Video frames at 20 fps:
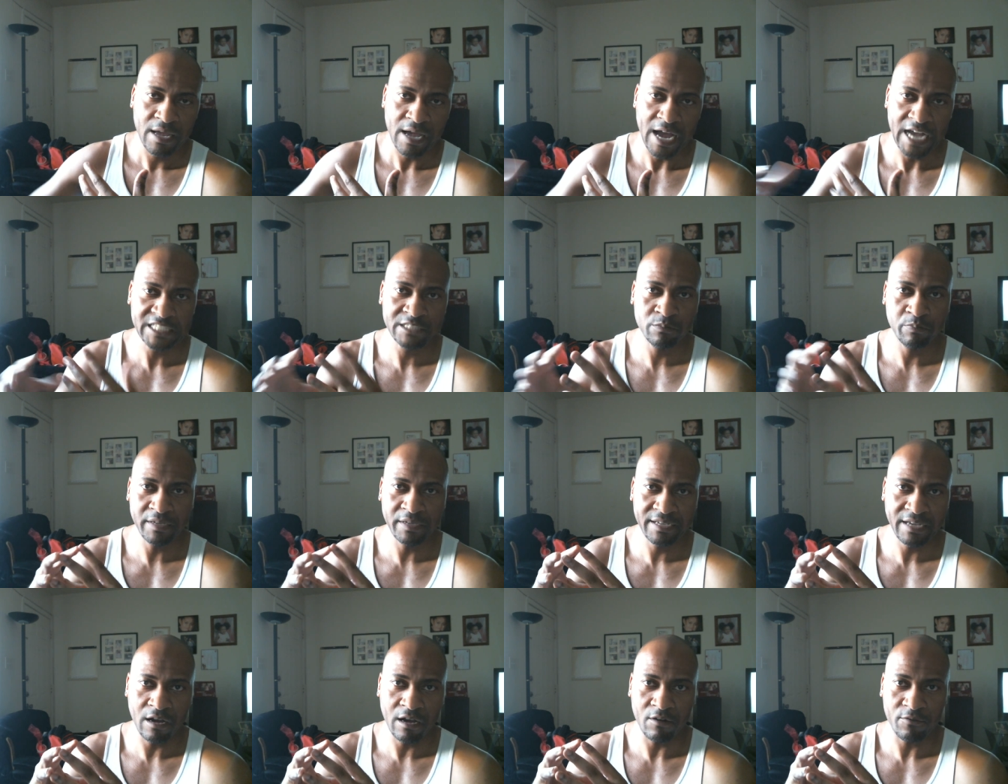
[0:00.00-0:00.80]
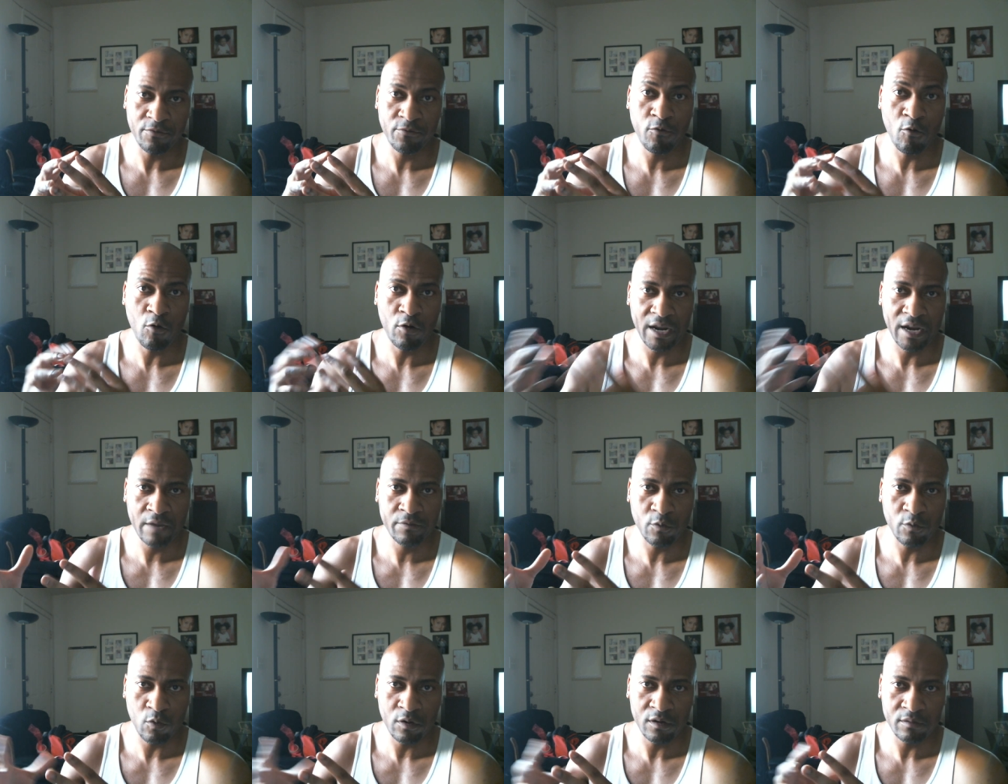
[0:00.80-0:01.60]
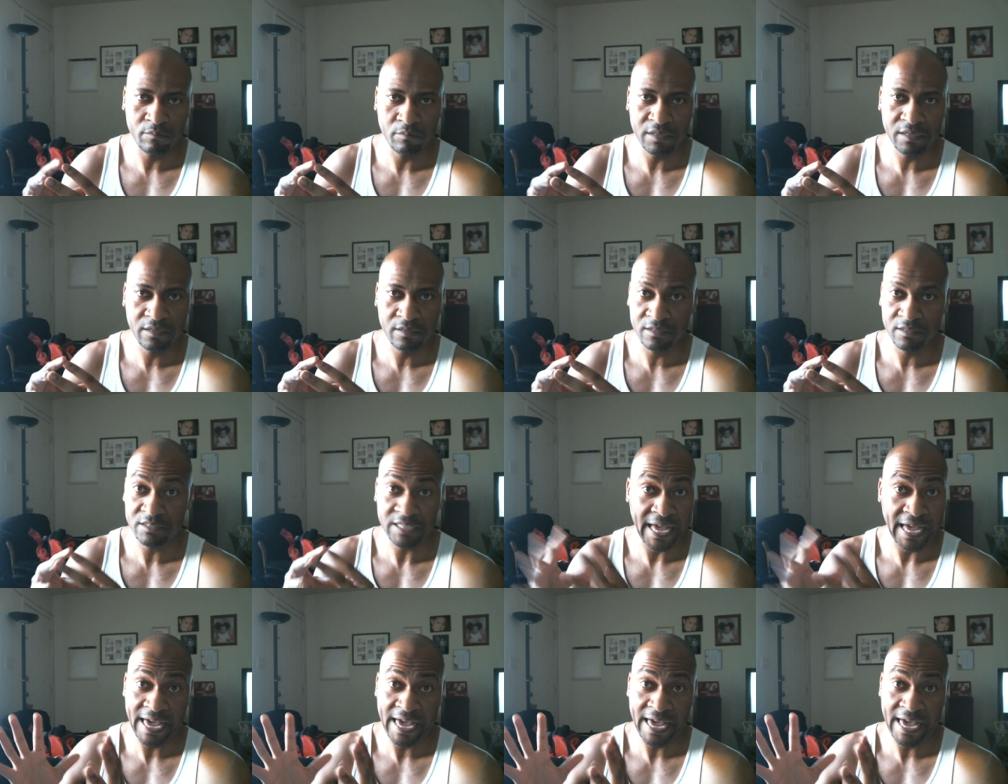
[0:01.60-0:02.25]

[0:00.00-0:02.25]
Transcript: I speak out for everyone because